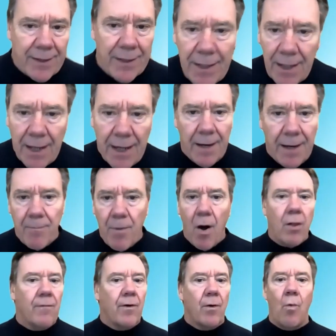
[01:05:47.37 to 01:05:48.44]
All of
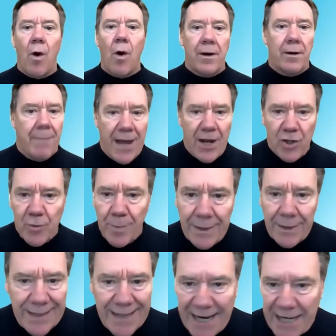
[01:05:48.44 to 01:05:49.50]
our water management
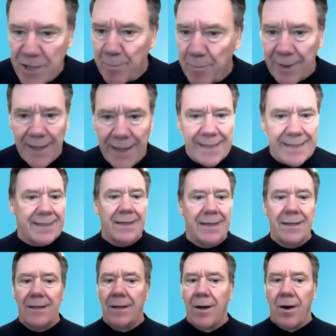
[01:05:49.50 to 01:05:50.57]
takes place
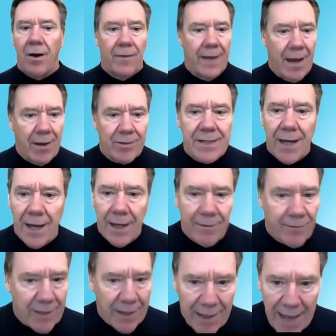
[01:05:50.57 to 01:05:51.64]
on the outside of the
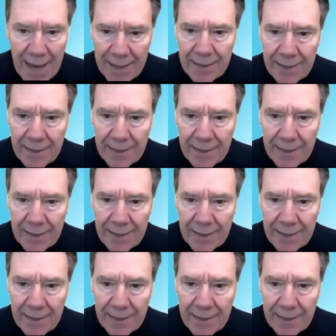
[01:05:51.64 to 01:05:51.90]
cladding.